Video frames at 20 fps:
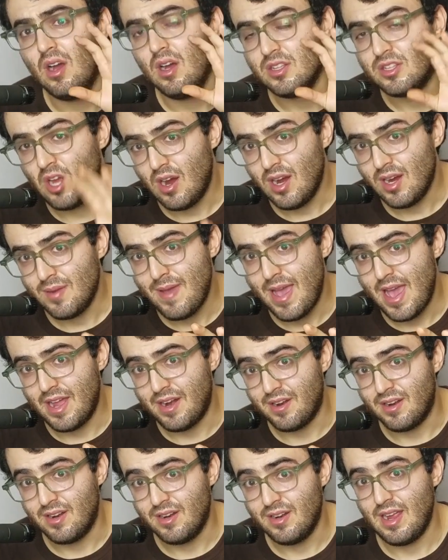dark
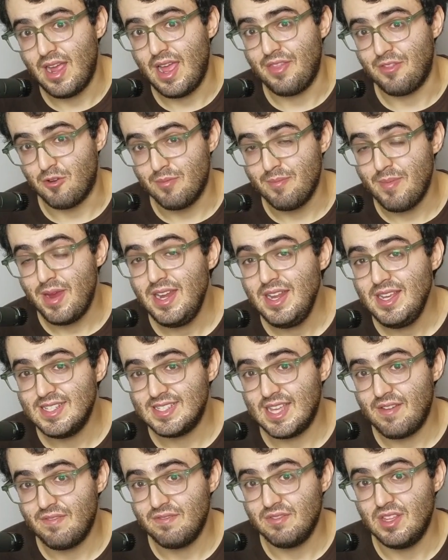matter, and the remaining
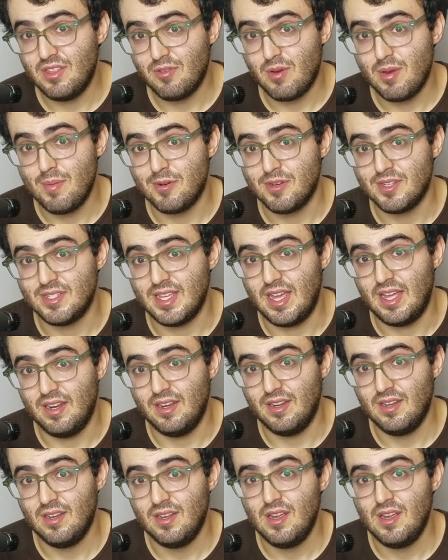73%